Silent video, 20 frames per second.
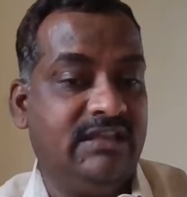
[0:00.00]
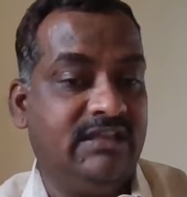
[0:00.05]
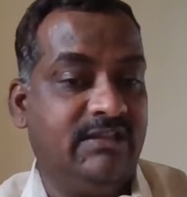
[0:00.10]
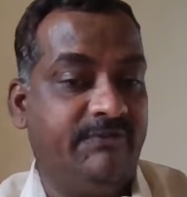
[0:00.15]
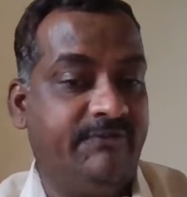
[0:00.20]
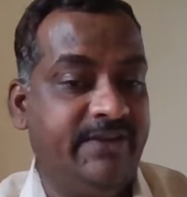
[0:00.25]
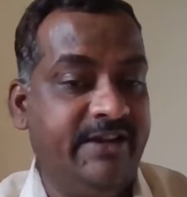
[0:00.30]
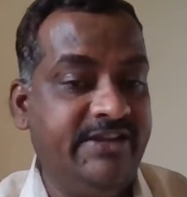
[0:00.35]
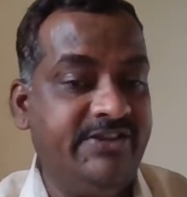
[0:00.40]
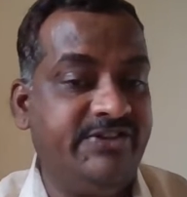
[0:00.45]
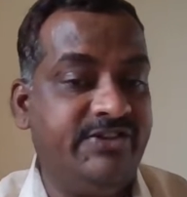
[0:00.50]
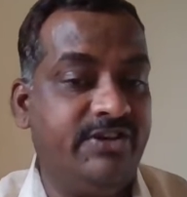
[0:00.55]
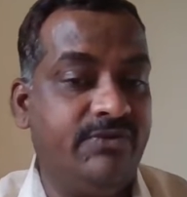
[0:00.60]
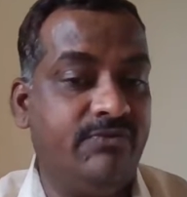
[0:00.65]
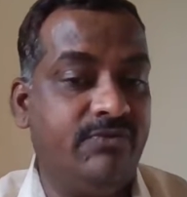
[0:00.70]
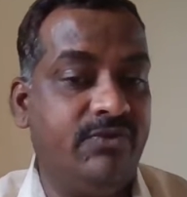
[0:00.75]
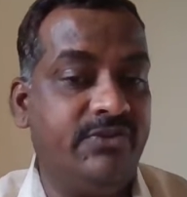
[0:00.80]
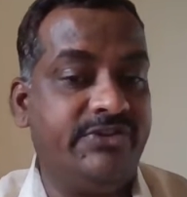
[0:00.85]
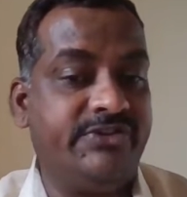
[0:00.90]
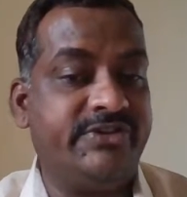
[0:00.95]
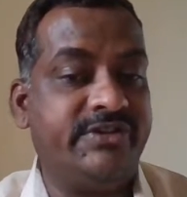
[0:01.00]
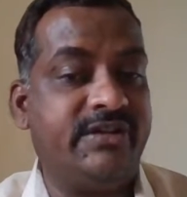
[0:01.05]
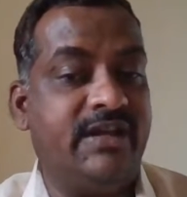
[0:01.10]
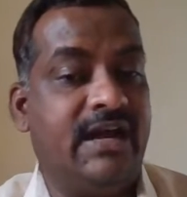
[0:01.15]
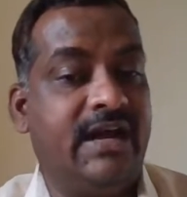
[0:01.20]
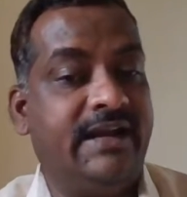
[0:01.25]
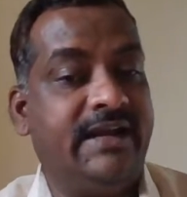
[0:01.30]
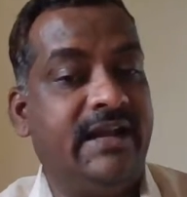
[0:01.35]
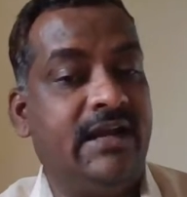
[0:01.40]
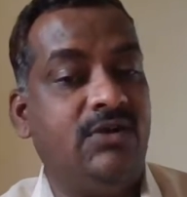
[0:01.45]
The French Revolution
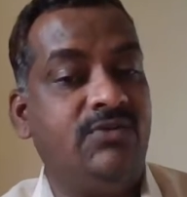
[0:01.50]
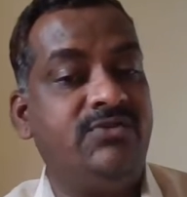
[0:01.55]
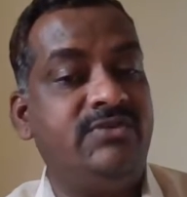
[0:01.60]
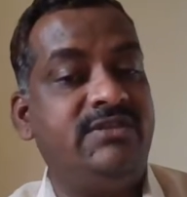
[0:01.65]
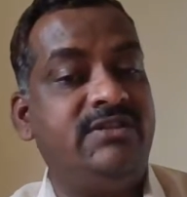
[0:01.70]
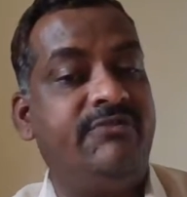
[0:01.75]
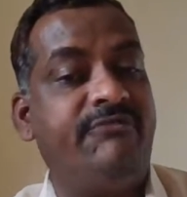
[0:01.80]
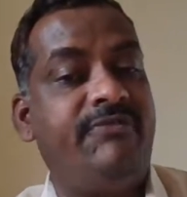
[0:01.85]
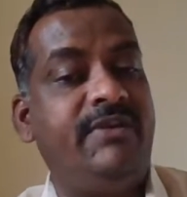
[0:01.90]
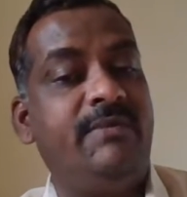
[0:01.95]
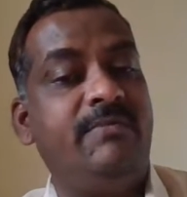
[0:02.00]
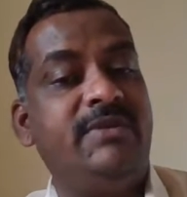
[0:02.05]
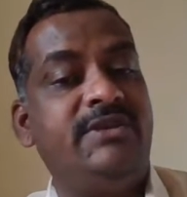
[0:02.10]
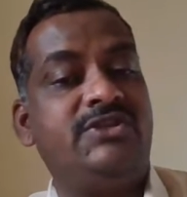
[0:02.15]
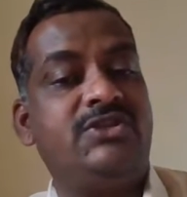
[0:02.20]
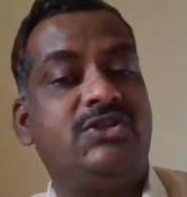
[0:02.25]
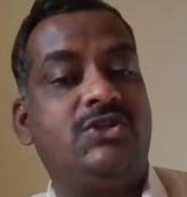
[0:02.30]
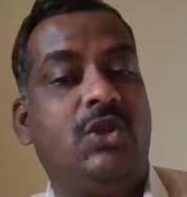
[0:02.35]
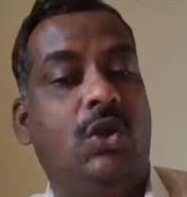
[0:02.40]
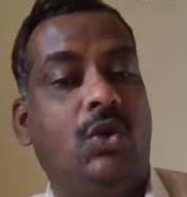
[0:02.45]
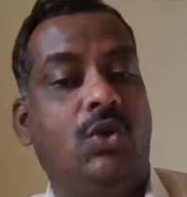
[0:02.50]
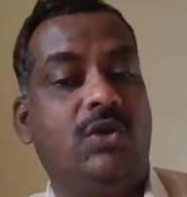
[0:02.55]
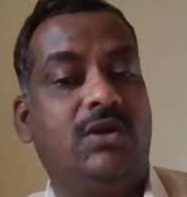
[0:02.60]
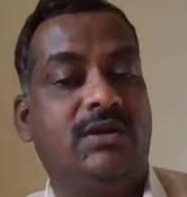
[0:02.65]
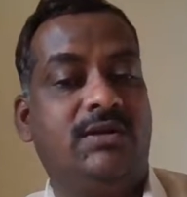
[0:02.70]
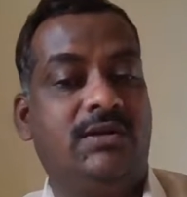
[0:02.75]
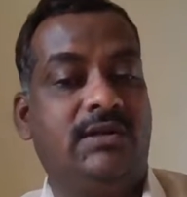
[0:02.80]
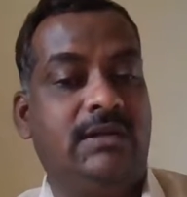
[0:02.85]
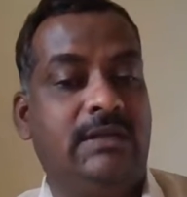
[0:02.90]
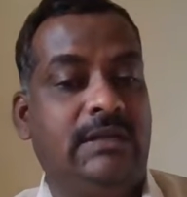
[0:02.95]
announced the famous
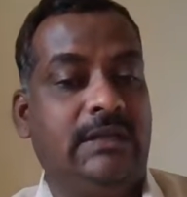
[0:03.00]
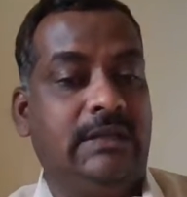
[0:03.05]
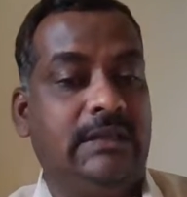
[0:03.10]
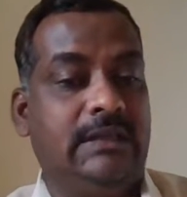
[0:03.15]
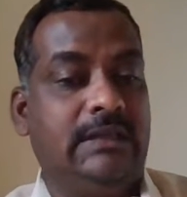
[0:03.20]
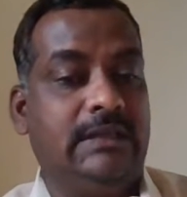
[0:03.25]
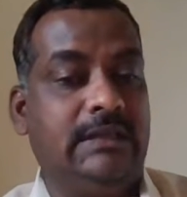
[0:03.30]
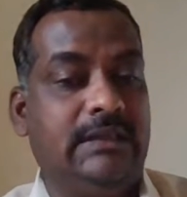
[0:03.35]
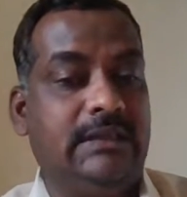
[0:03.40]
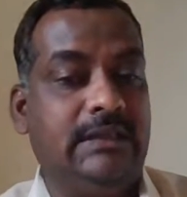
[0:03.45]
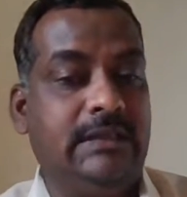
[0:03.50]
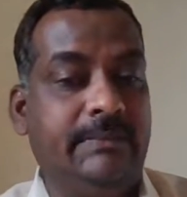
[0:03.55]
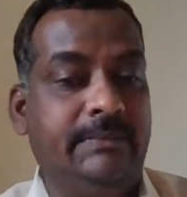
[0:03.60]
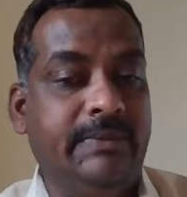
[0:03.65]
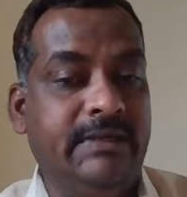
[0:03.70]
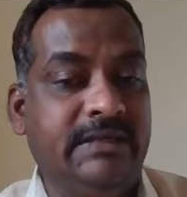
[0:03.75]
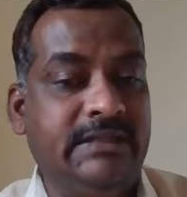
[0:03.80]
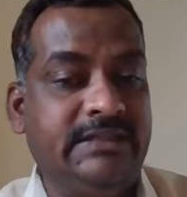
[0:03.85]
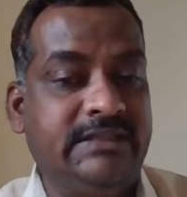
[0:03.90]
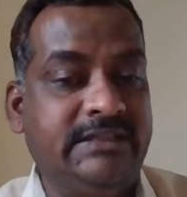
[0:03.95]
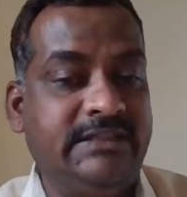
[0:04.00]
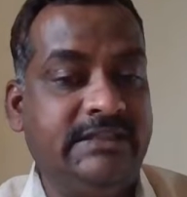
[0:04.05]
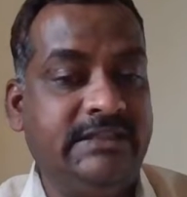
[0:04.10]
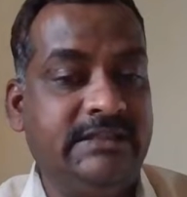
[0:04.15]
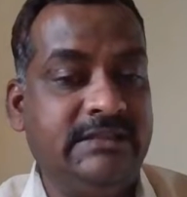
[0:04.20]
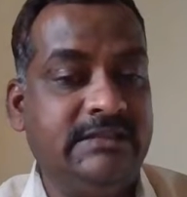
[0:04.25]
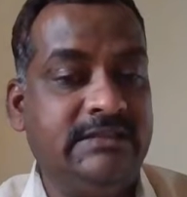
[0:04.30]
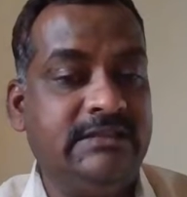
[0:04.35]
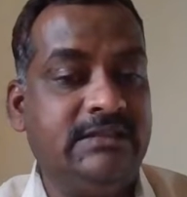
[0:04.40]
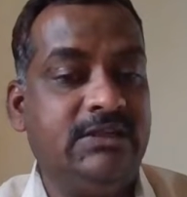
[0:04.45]
slogan "Liberty,
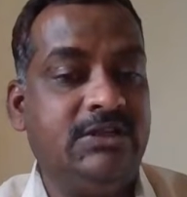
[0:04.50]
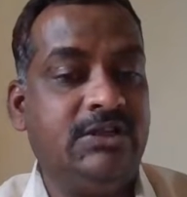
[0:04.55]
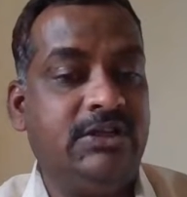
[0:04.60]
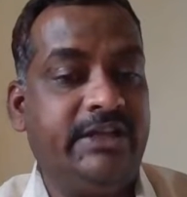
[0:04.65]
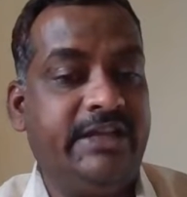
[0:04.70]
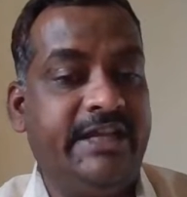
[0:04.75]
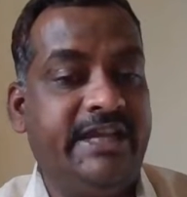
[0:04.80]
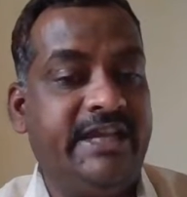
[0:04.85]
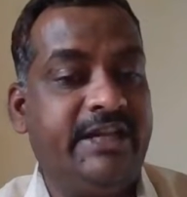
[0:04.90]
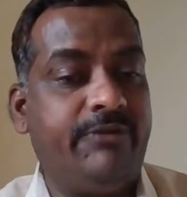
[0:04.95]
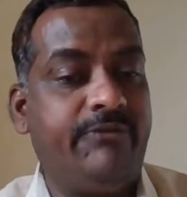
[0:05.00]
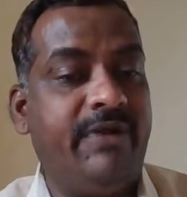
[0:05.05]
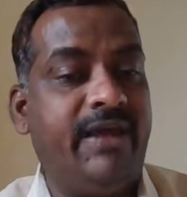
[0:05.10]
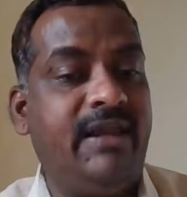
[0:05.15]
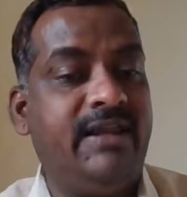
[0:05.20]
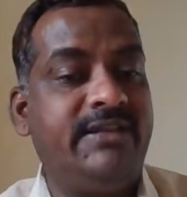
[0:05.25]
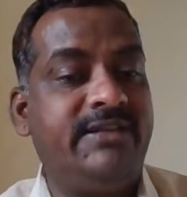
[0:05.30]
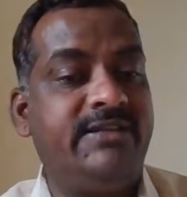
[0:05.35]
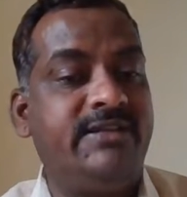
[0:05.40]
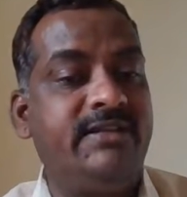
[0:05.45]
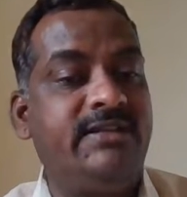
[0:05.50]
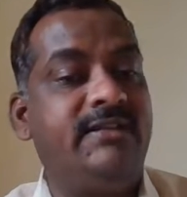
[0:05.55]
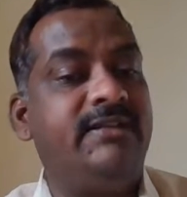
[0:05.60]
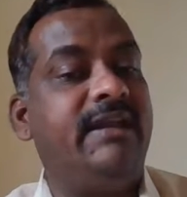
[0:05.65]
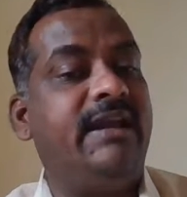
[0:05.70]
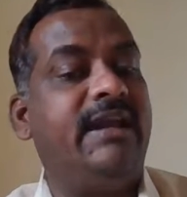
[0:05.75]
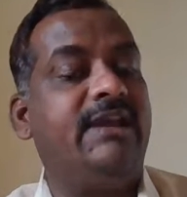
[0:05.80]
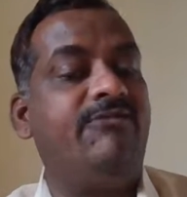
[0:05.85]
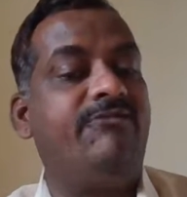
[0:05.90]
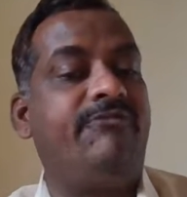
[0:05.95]
Equality,
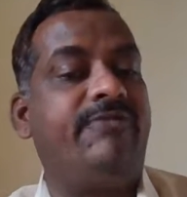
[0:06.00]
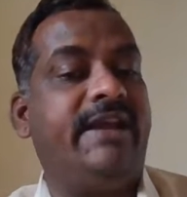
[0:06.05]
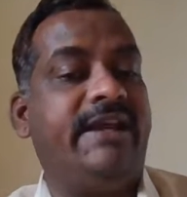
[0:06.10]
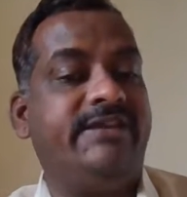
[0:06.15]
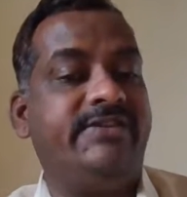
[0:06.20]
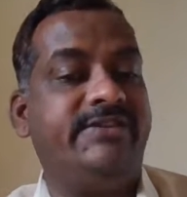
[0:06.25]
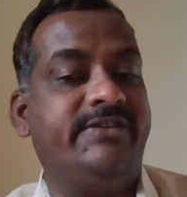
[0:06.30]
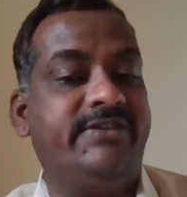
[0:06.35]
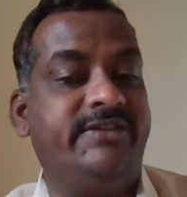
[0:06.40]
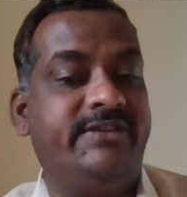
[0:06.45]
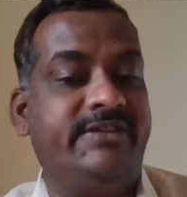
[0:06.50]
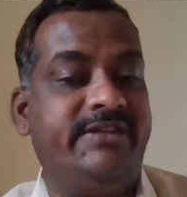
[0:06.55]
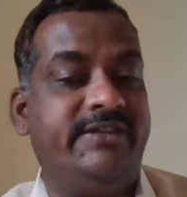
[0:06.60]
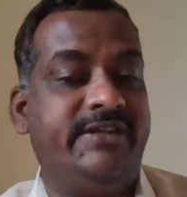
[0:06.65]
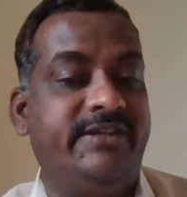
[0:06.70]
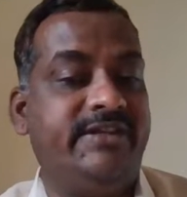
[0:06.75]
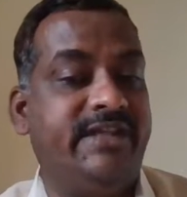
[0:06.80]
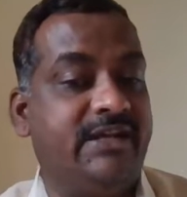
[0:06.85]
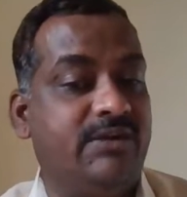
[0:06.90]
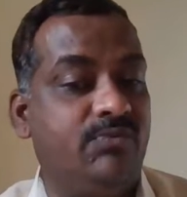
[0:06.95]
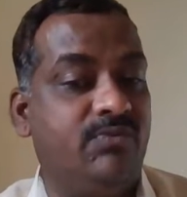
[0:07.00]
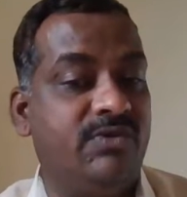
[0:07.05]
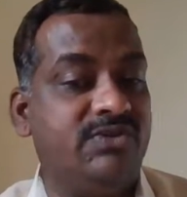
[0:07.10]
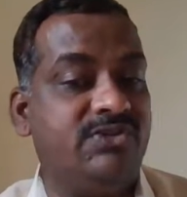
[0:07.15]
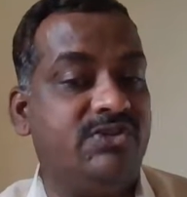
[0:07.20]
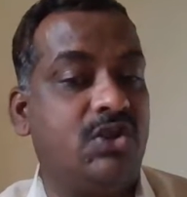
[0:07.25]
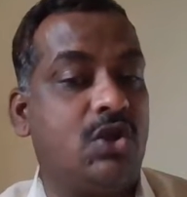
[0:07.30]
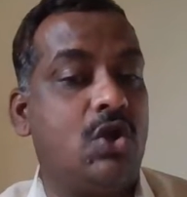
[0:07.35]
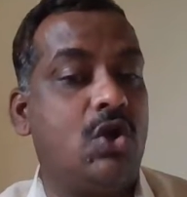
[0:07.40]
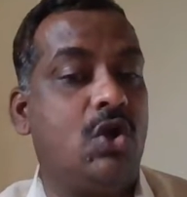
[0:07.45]
and Fraternity" that
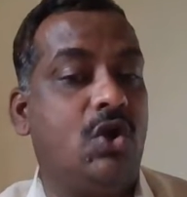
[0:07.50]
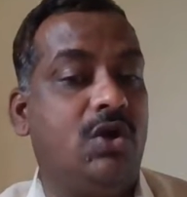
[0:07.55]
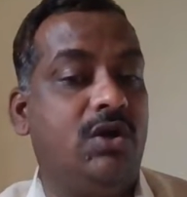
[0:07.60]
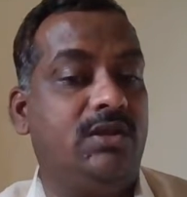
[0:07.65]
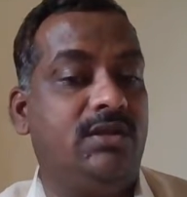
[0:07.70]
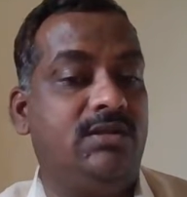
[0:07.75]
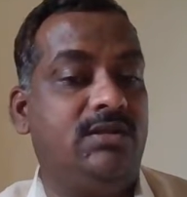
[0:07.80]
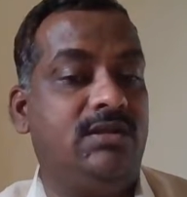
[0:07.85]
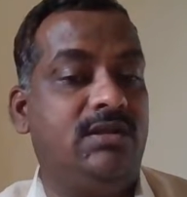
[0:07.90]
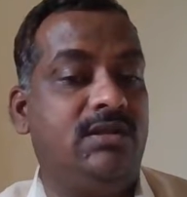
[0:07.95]
was the call.